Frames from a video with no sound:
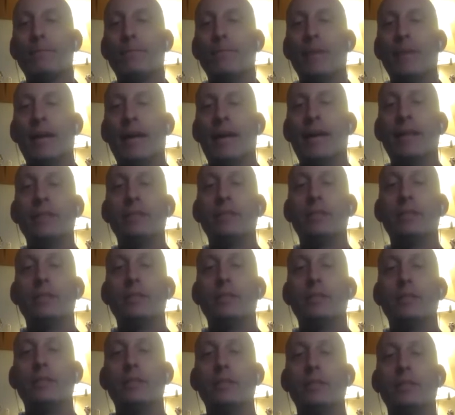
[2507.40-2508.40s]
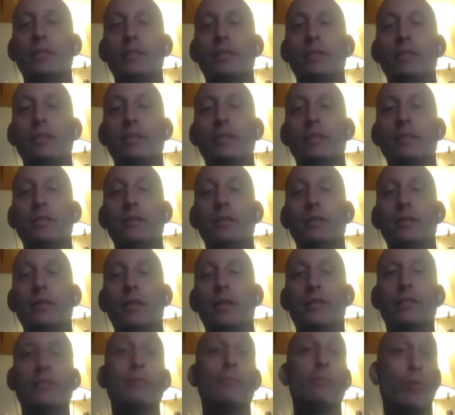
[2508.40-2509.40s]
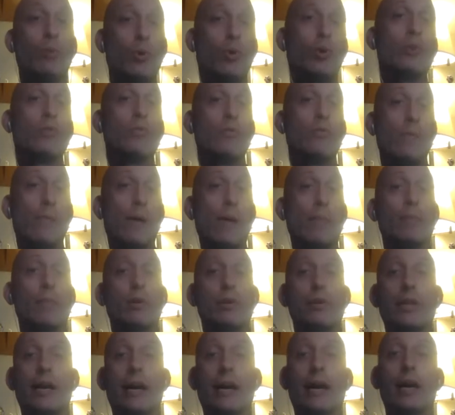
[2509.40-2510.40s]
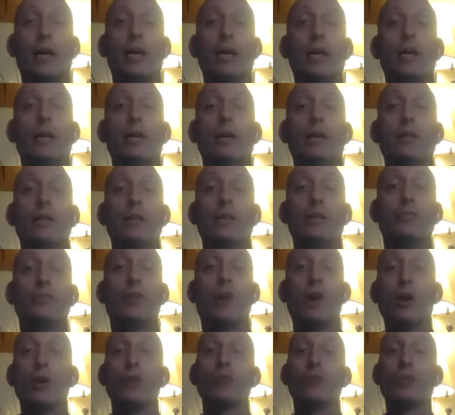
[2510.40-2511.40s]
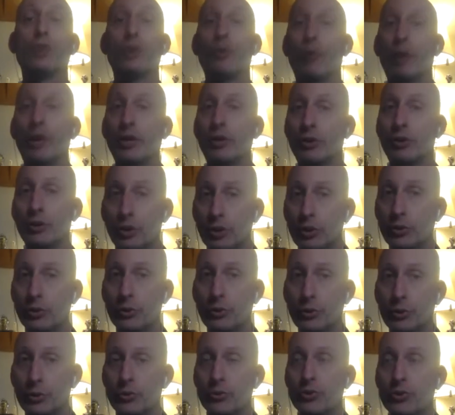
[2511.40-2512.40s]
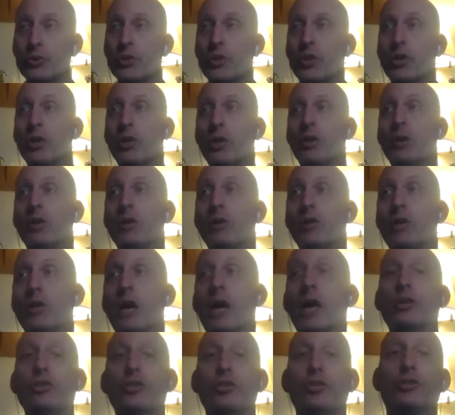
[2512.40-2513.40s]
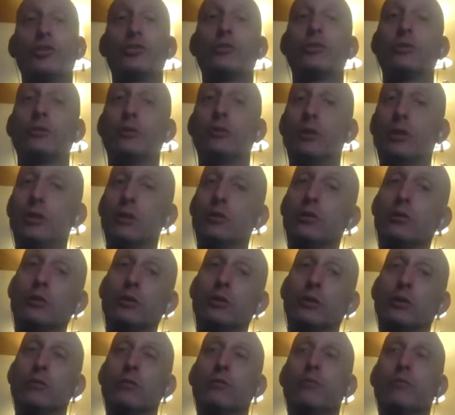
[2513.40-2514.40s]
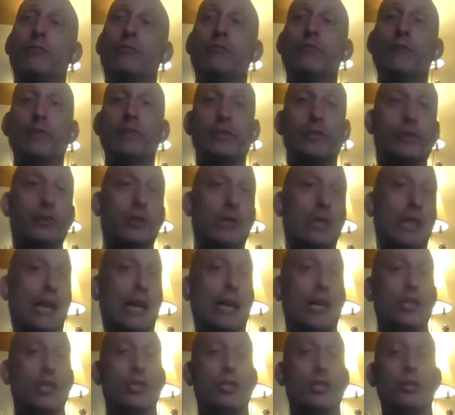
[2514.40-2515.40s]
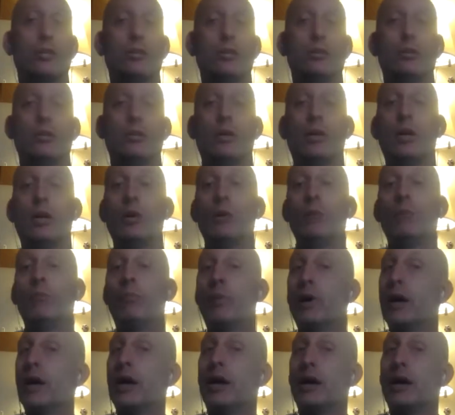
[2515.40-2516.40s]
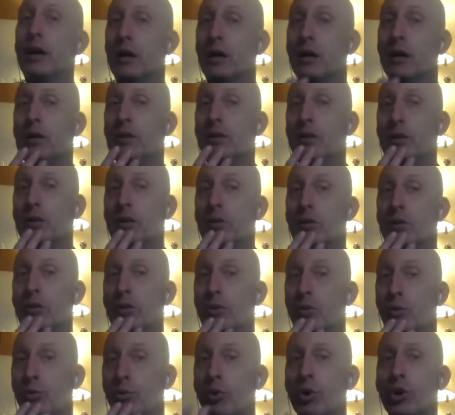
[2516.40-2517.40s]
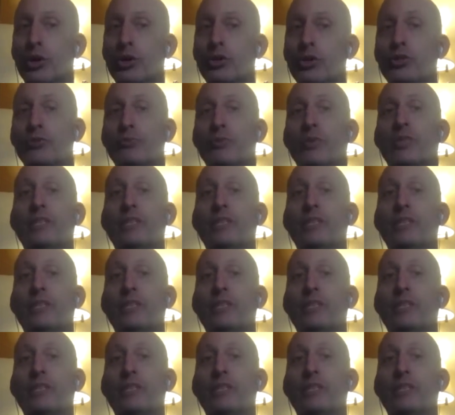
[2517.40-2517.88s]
And it's important to remember that this also includes not just literal physical action, but the words we